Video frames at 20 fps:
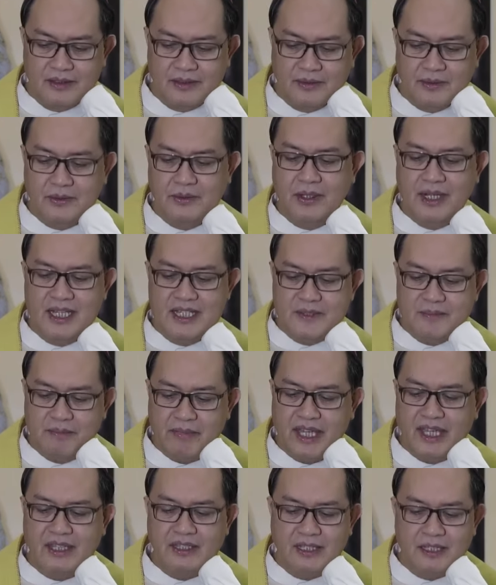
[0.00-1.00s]
who has
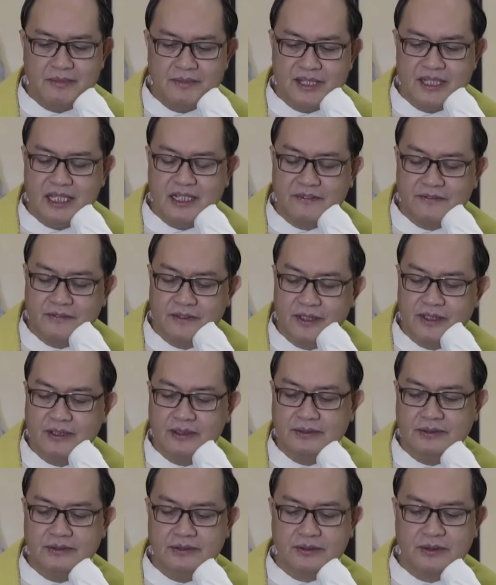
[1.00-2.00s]
made himself
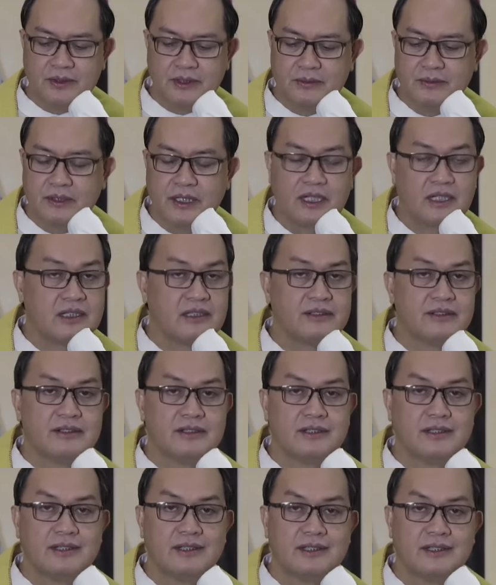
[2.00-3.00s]
known to the world
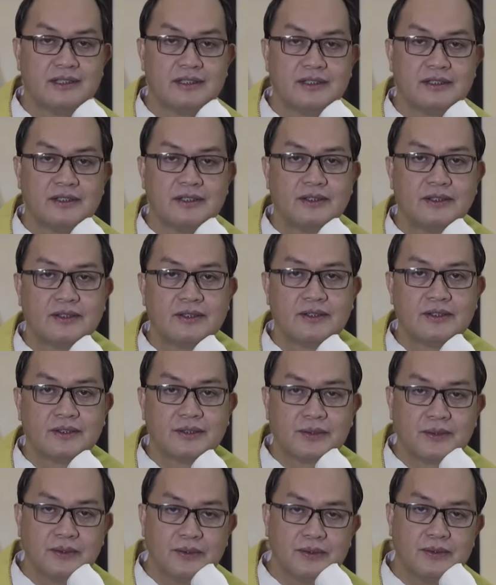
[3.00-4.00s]

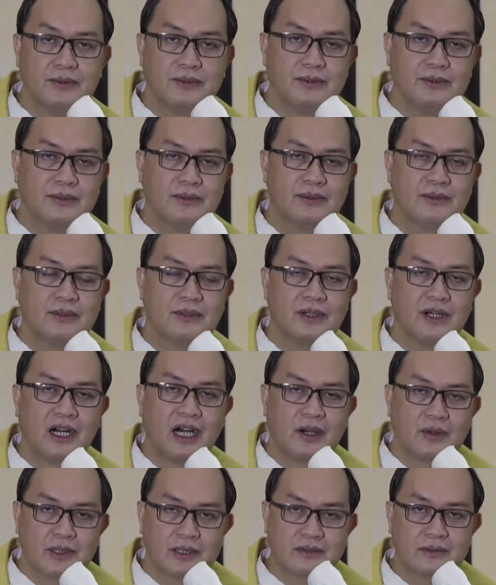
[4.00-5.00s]
through
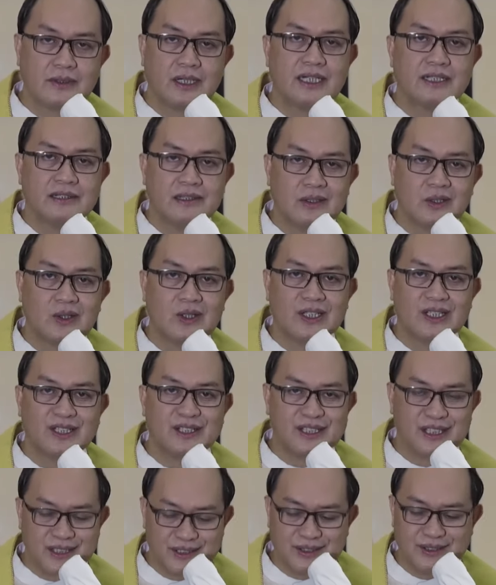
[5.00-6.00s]
our one Lord
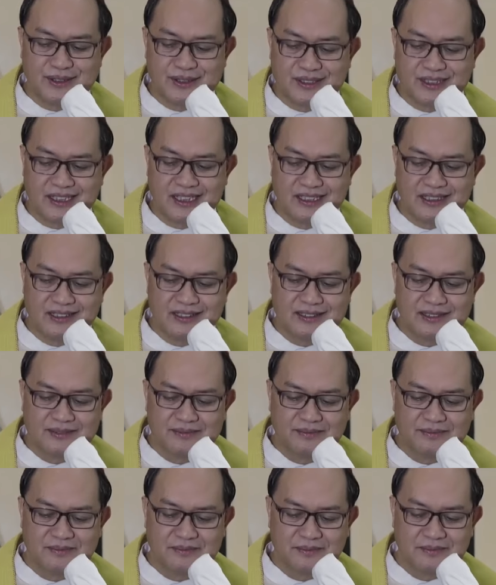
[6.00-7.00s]
Jesus Christ.
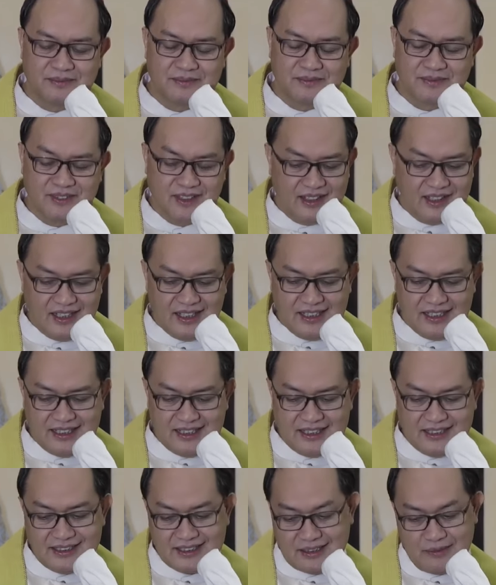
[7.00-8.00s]

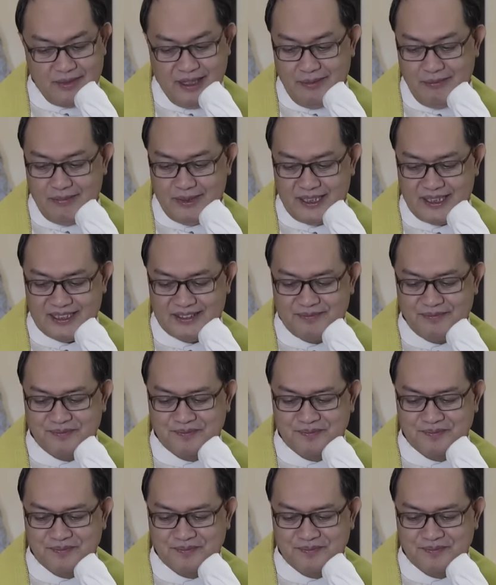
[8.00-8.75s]
Remember,